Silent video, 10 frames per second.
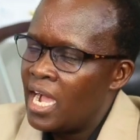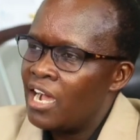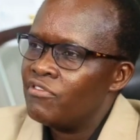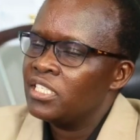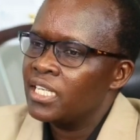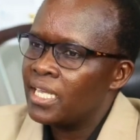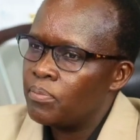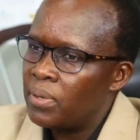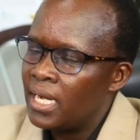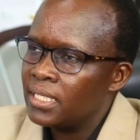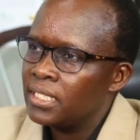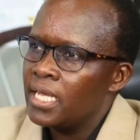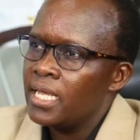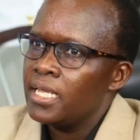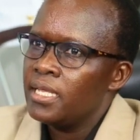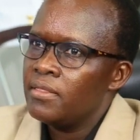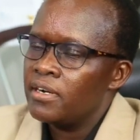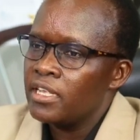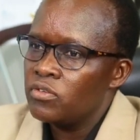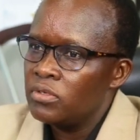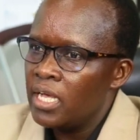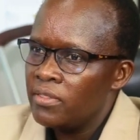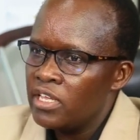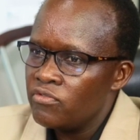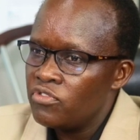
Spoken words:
having taken part in the